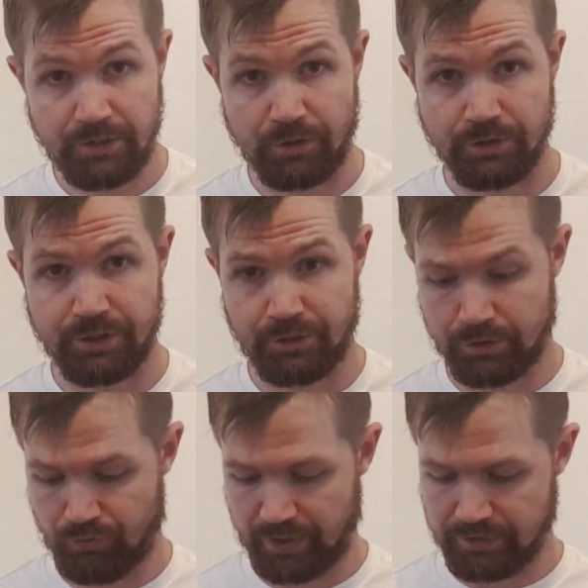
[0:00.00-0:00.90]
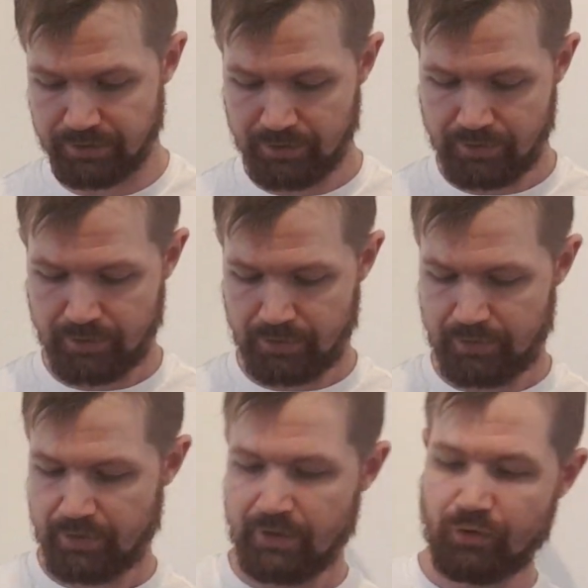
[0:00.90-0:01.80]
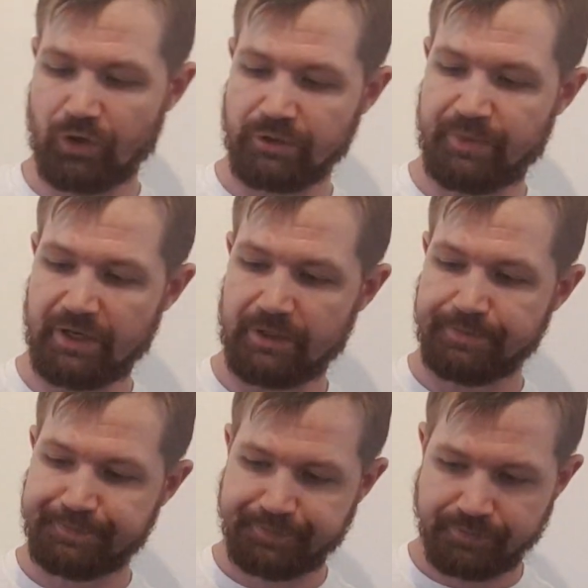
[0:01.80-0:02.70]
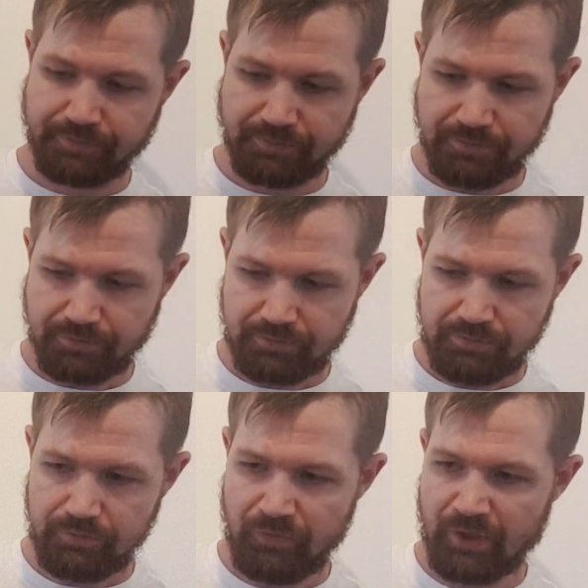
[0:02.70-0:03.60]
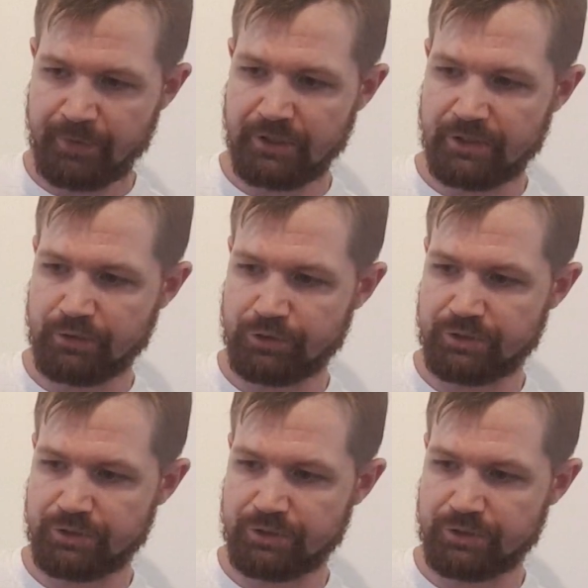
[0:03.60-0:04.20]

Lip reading: be considered quite big in many countries.